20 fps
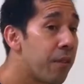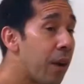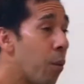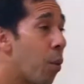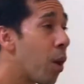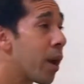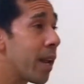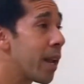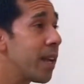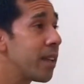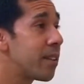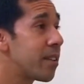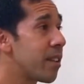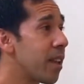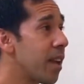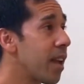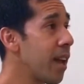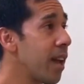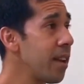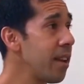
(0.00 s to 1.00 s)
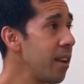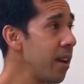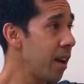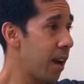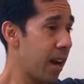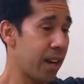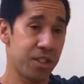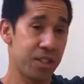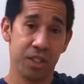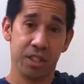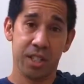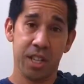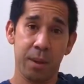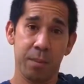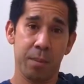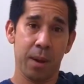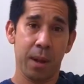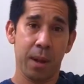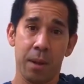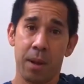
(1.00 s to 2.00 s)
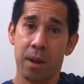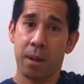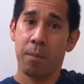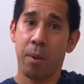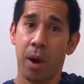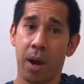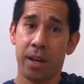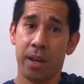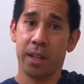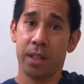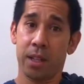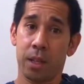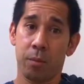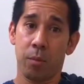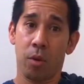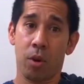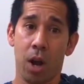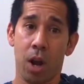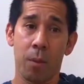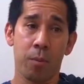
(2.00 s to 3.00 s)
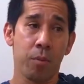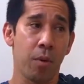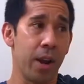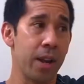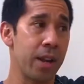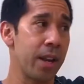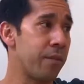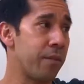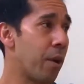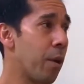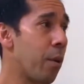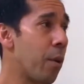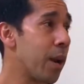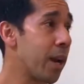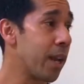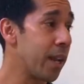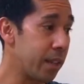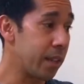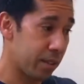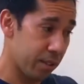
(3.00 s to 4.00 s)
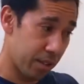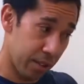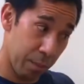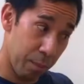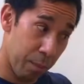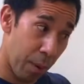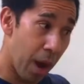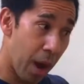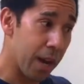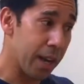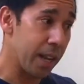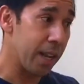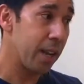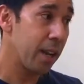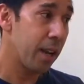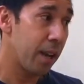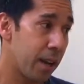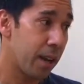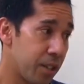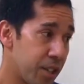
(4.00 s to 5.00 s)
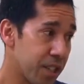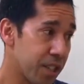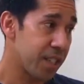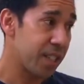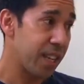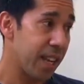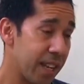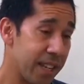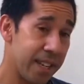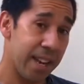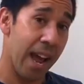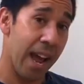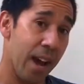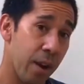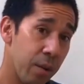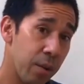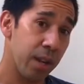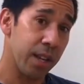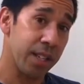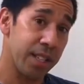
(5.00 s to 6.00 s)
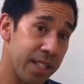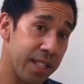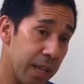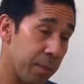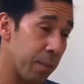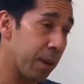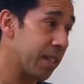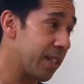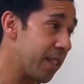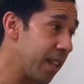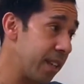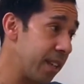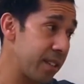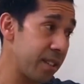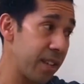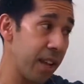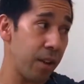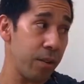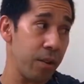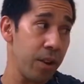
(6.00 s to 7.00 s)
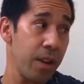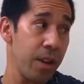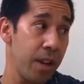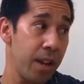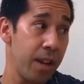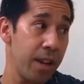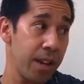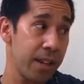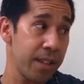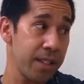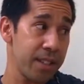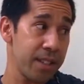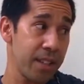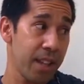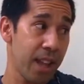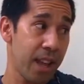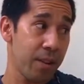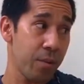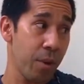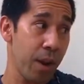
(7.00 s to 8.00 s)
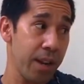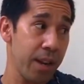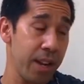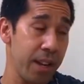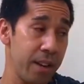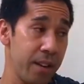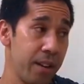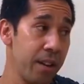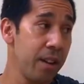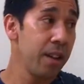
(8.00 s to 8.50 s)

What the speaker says: I want to hit to the head, I just keep my body a little more upright. If I want to hit to the body, I just sink down, I sink my stance down, and I can slide right in.